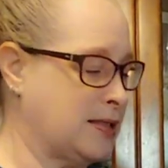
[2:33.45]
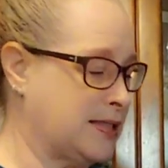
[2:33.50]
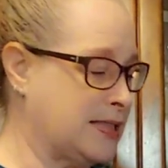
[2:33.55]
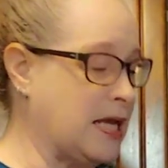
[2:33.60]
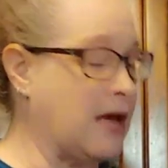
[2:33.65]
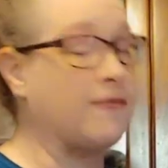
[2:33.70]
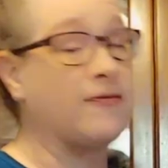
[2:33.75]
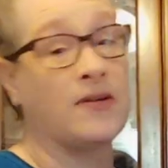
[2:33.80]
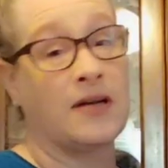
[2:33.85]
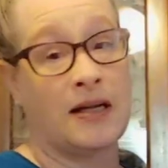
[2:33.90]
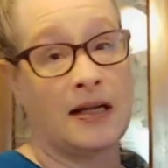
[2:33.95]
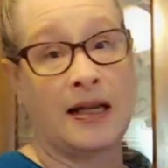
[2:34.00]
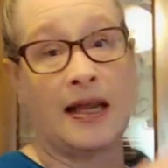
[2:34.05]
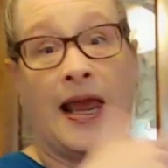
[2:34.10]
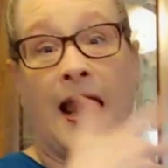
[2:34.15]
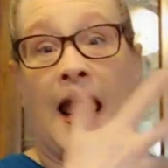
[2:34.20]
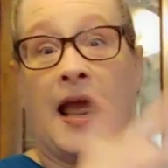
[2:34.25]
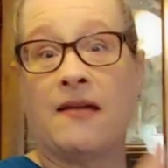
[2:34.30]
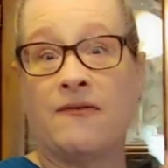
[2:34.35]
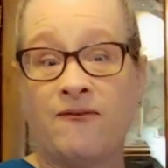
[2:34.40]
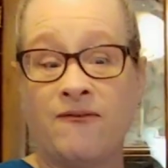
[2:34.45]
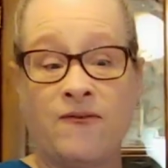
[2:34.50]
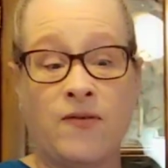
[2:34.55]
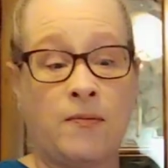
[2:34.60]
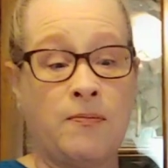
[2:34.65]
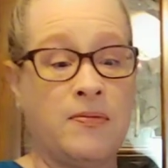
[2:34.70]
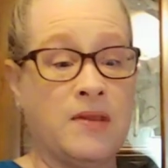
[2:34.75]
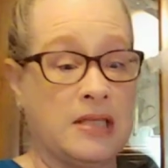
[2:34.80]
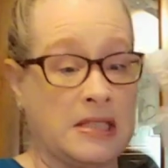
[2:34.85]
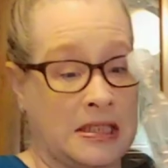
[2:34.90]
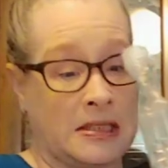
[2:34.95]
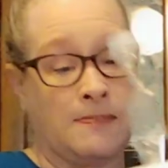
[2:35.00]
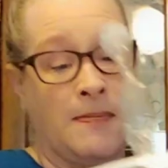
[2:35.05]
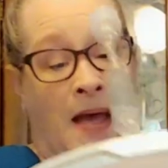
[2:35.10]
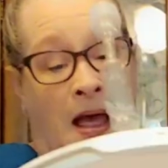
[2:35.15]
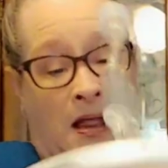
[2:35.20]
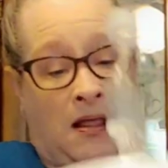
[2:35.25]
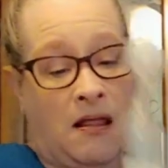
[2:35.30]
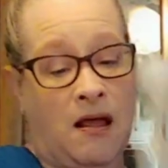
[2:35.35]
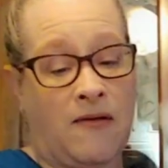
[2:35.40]
Definitely. And from the
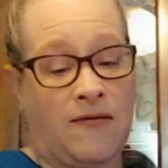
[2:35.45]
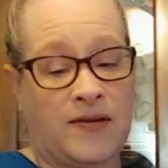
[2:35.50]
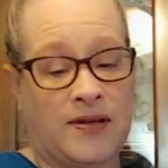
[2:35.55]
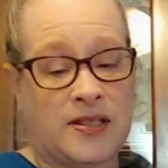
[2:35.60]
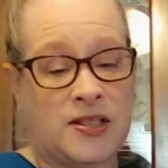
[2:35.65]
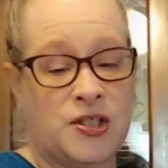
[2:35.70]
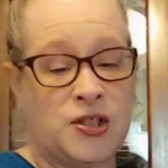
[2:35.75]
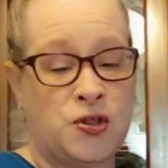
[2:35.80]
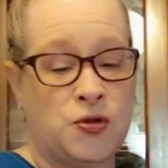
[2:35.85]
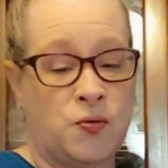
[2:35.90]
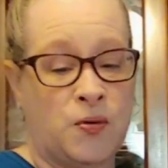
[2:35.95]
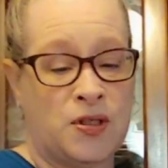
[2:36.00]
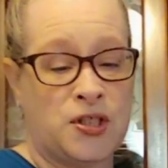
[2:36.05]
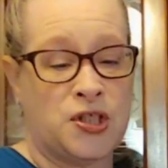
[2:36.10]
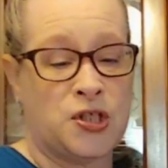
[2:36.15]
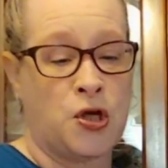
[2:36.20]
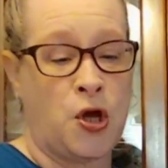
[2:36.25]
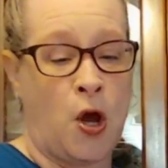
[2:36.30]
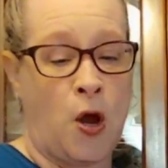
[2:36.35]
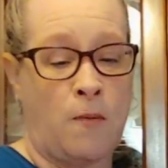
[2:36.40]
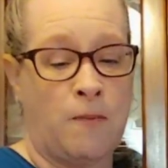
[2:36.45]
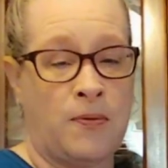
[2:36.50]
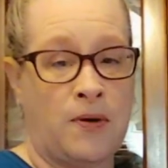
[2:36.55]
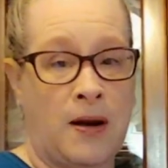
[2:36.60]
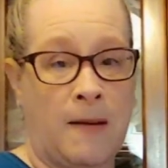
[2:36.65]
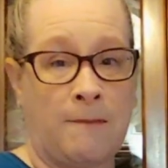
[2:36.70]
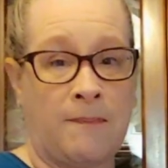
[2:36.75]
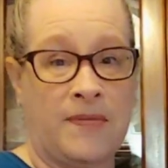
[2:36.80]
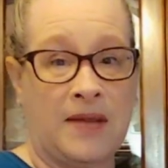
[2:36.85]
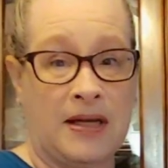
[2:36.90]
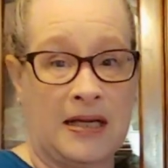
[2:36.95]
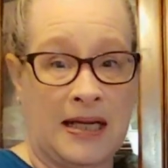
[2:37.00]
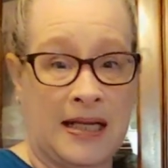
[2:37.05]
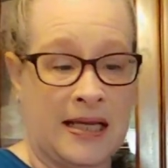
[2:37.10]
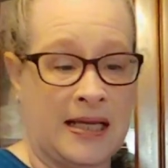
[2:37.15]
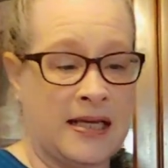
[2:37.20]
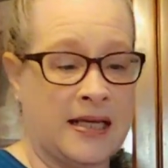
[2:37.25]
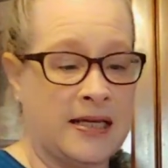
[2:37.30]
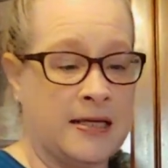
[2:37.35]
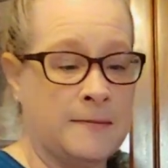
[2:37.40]
smell of it too, once you open up the
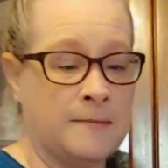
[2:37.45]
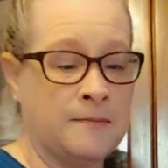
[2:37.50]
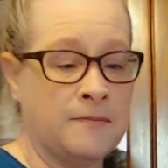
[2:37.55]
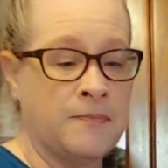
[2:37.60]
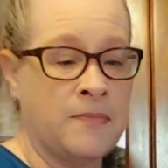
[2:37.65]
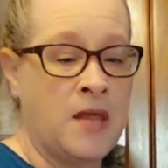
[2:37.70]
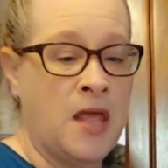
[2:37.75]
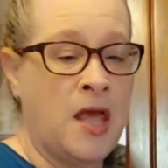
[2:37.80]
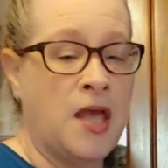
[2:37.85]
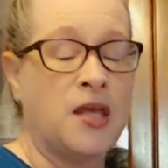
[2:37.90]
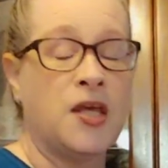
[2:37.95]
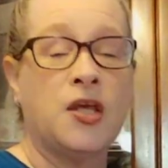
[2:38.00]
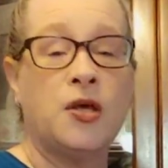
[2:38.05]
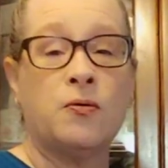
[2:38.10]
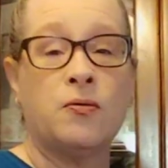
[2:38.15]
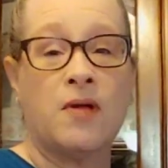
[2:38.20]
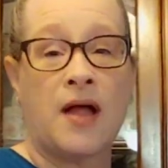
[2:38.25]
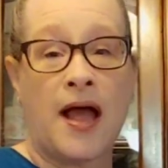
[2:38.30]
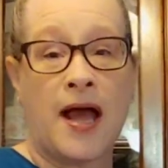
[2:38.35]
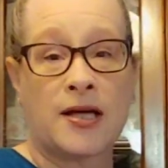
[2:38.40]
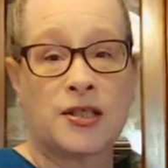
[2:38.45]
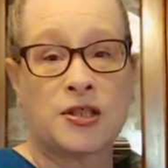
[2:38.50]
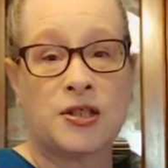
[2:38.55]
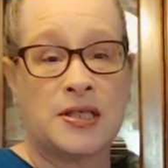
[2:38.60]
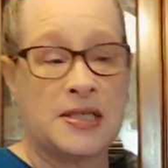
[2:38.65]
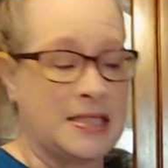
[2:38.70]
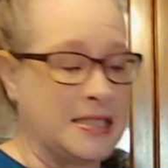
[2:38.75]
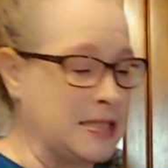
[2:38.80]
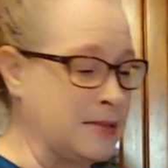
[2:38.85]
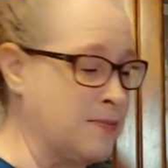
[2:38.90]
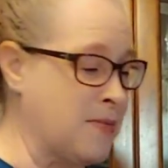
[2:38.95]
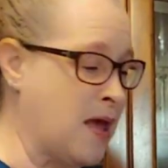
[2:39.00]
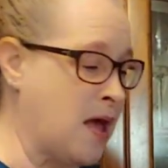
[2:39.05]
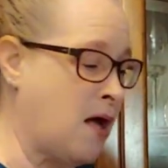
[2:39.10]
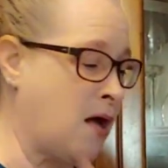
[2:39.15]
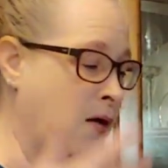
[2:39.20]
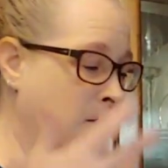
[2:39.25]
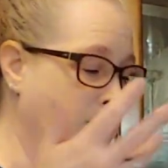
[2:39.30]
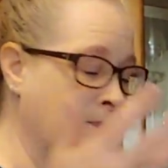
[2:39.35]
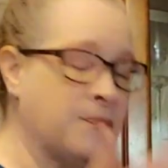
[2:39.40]
lid, you will actually
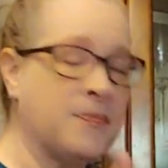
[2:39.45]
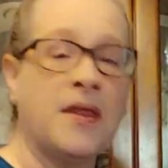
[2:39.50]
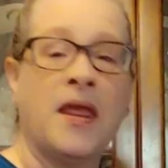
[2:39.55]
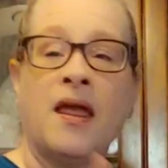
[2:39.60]
smell